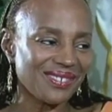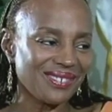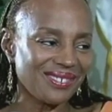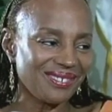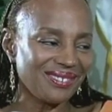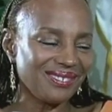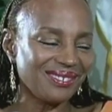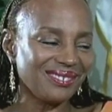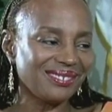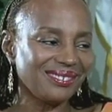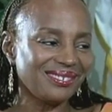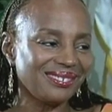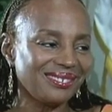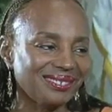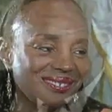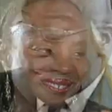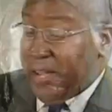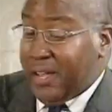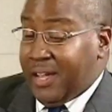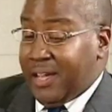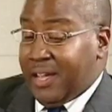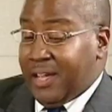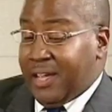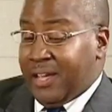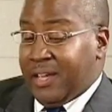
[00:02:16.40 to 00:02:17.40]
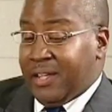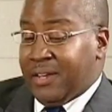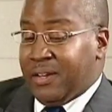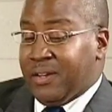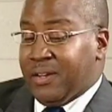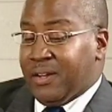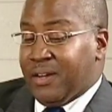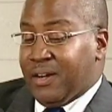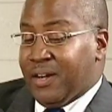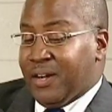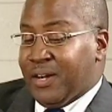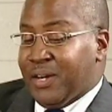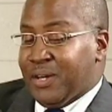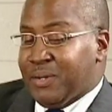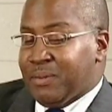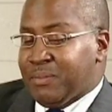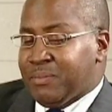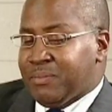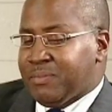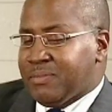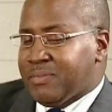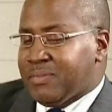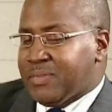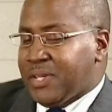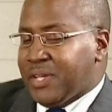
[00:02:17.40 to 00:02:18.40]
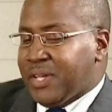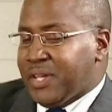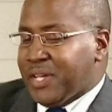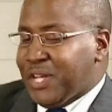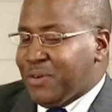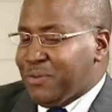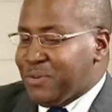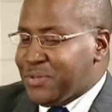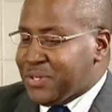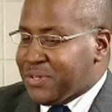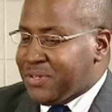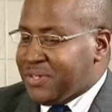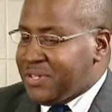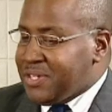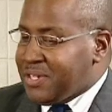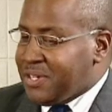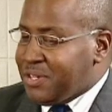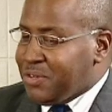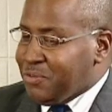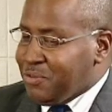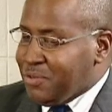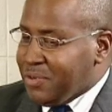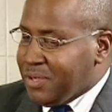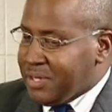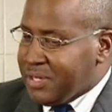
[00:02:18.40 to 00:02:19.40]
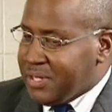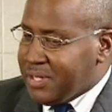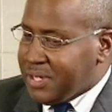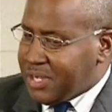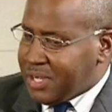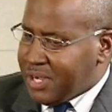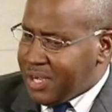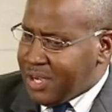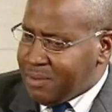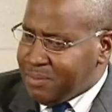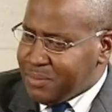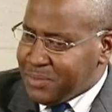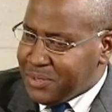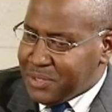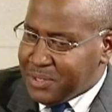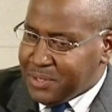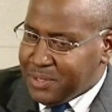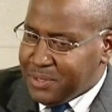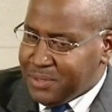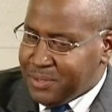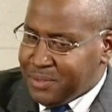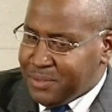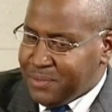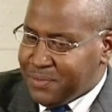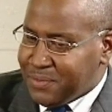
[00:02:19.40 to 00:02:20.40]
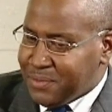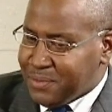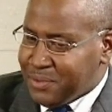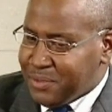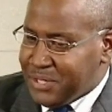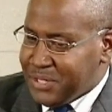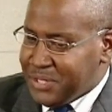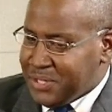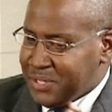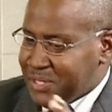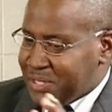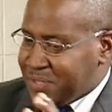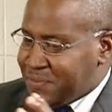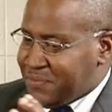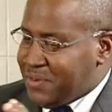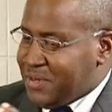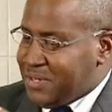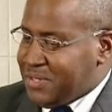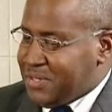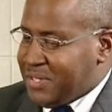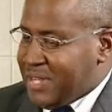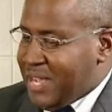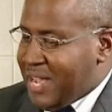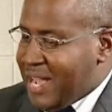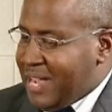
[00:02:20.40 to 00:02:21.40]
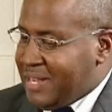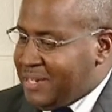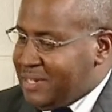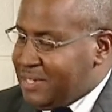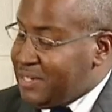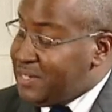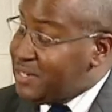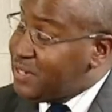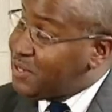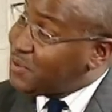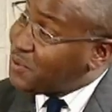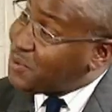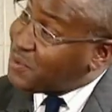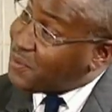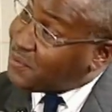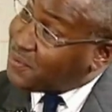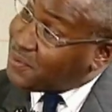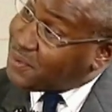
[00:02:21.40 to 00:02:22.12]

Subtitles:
Okay. And did it really come to fruition as far as the idea or